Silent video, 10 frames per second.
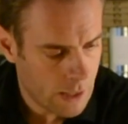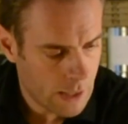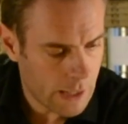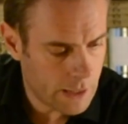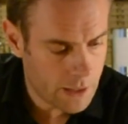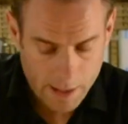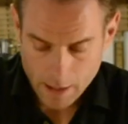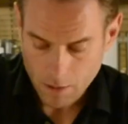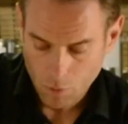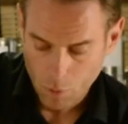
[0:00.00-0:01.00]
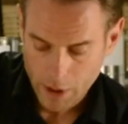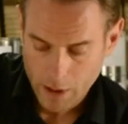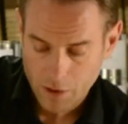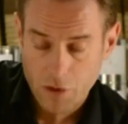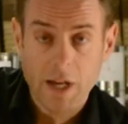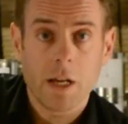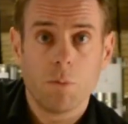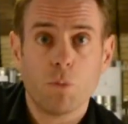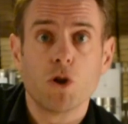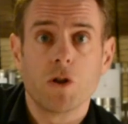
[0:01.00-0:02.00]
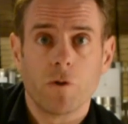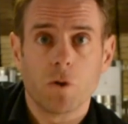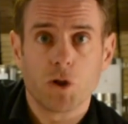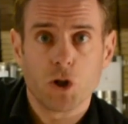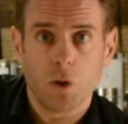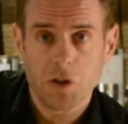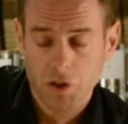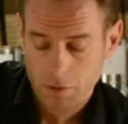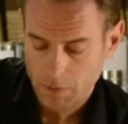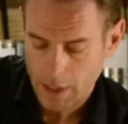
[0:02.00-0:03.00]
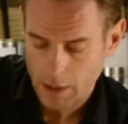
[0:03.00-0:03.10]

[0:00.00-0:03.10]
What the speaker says: And then with a brush of your choice,